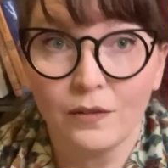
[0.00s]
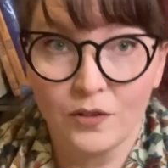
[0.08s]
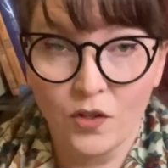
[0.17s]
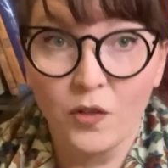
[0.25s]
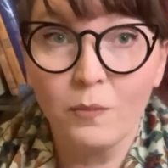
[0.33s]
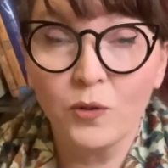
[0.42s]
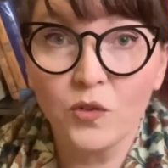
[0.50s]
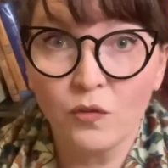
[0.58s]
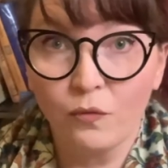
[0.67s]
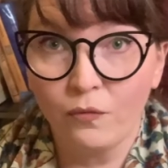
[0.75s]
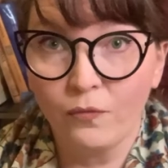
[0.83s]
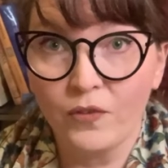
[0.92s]
So the most
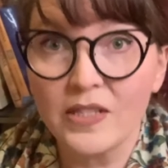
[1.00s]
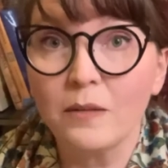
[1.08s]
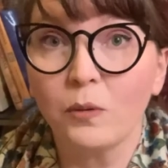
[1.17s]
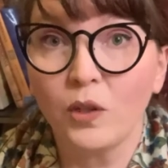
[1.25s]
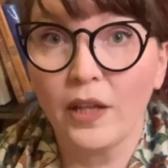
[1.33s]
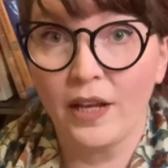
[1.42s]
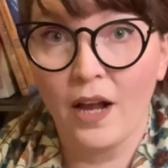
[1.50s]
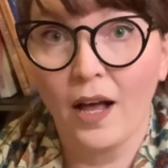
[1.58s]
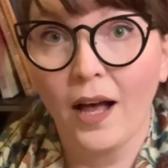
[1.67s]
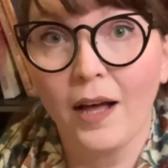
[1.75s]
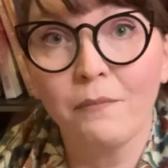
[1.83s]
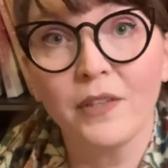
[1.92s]
visible and
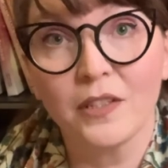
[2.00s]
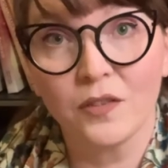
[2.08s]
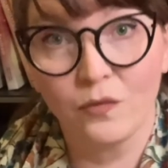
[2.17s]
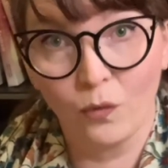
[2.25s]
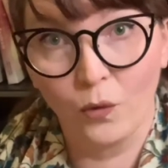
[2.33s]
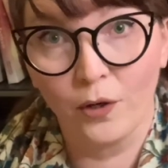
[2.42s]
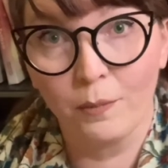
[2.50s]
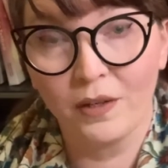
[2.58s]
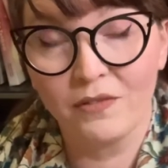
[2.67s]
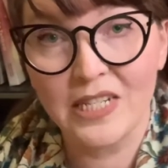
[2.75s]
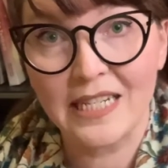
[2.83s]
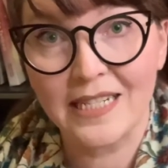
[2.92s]
obvious form
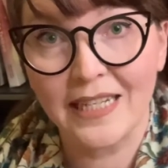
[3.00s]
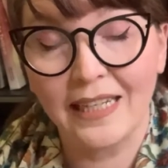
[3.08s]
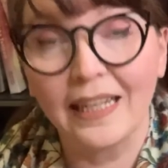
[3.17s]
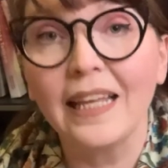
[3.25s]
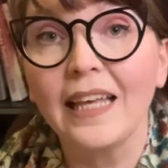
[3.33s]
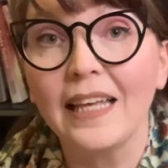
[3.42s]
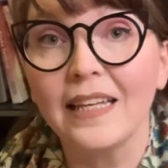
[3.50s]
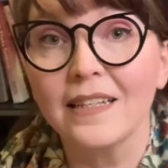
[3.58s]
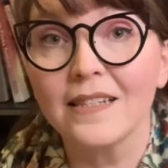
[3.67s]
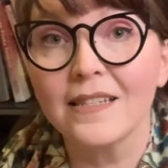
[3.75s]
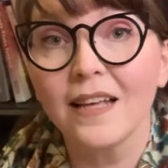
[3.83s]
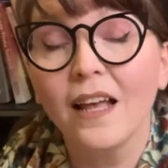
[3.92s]
of deity
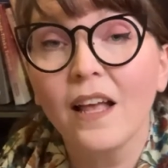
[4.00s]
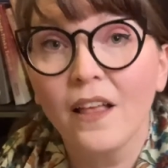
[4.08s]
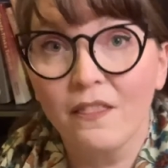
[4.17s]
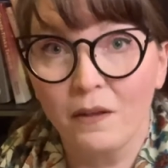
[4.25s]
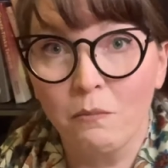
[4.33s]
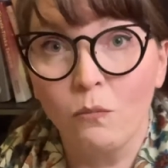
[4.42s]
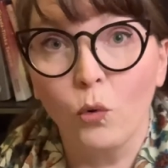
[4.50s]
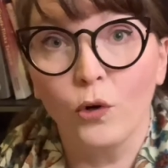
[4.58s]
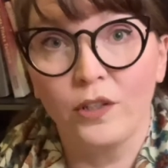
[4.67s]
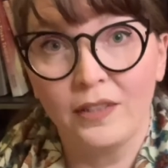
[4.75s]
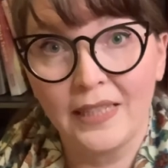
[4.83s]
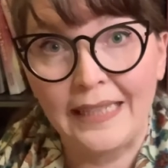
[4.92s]
is the
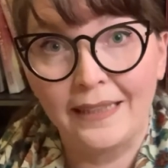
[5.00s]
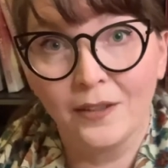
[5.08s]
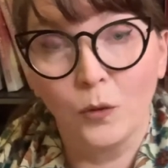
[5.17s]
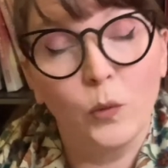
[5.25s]
murti,